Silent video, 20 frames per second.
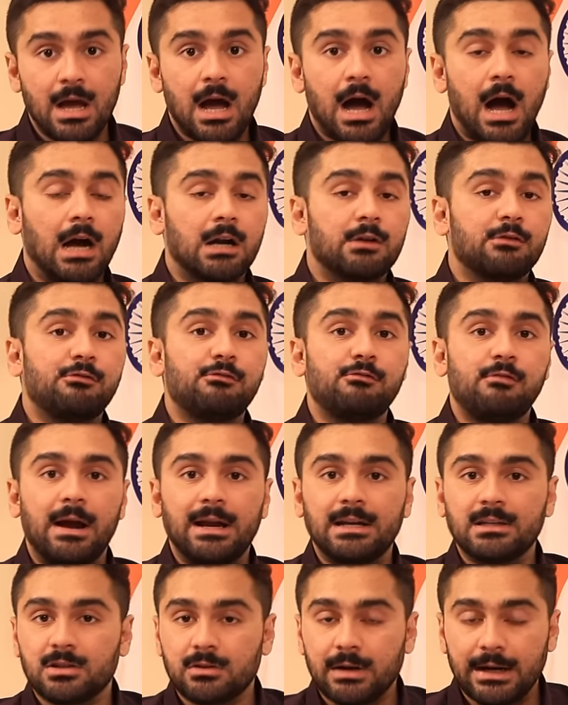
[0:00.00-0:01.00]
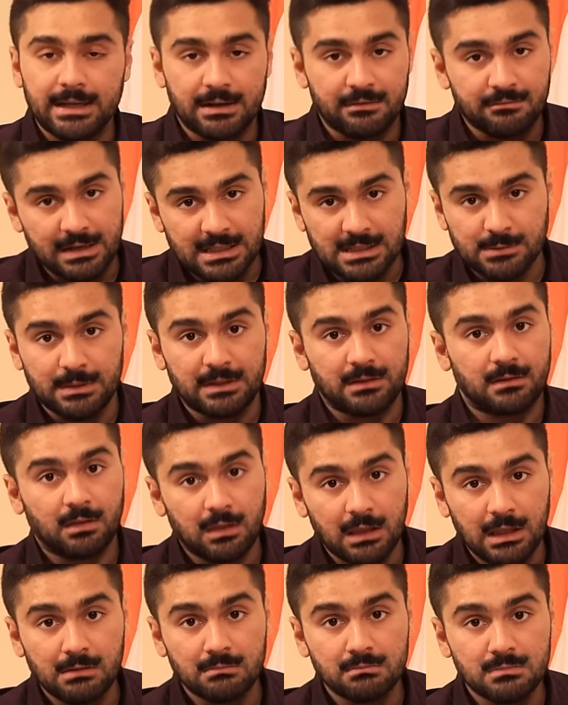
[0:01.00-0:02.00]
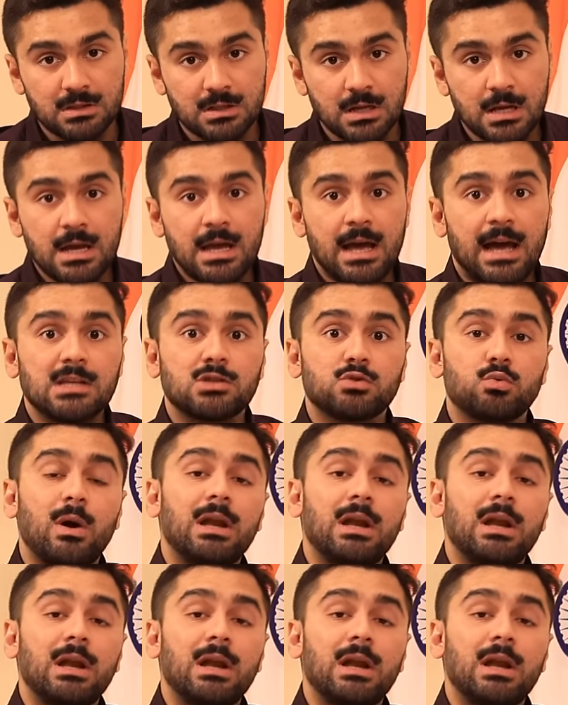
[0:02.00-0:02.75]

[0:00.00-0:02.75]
how to find the right investment themes, as